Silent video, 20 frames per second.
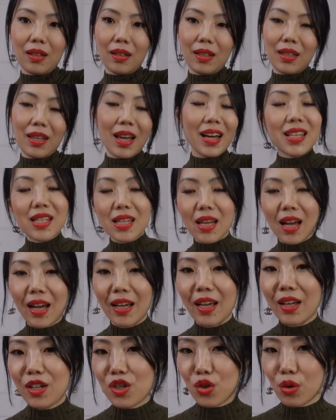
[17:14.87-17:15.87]
yes,
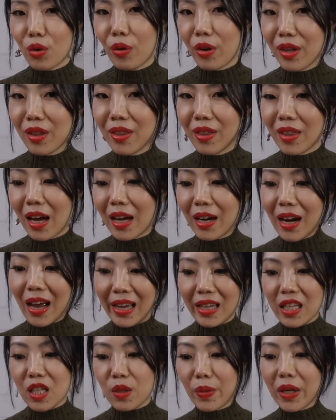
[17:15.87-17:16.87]
I enjoy that
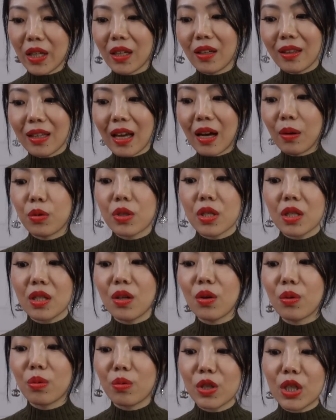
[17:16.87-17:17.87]
aspect and that was
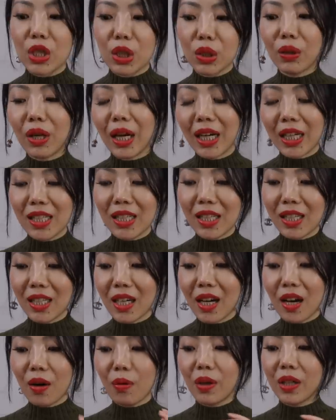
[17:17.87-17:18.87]
the original
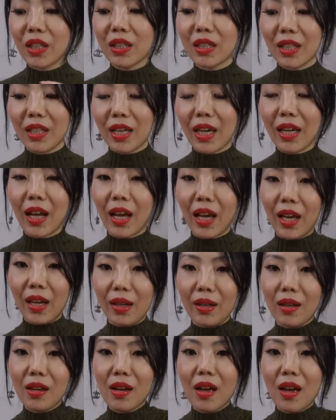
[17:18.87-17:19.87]
idea. I wanted to get
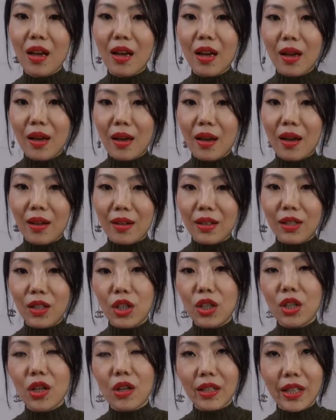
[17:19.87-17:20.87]
a
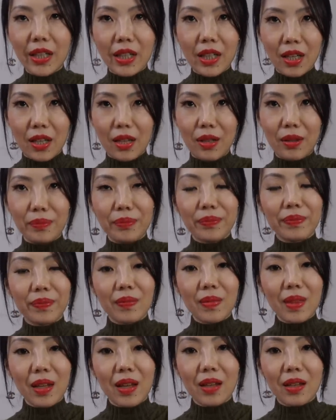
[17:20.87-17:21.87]
you know, like a
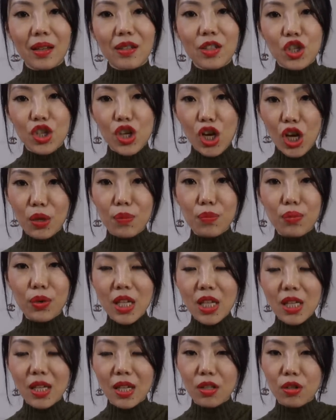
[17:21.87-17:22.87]
chain
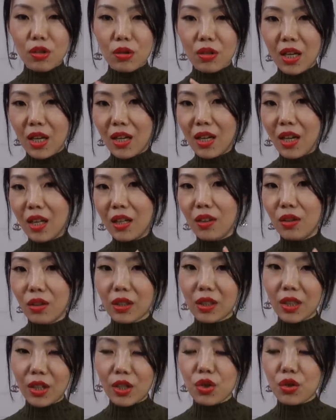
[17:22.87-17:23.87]
bracelet so that it can
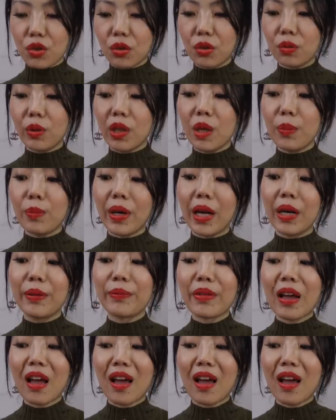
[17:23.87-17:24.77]
look like jewelry, but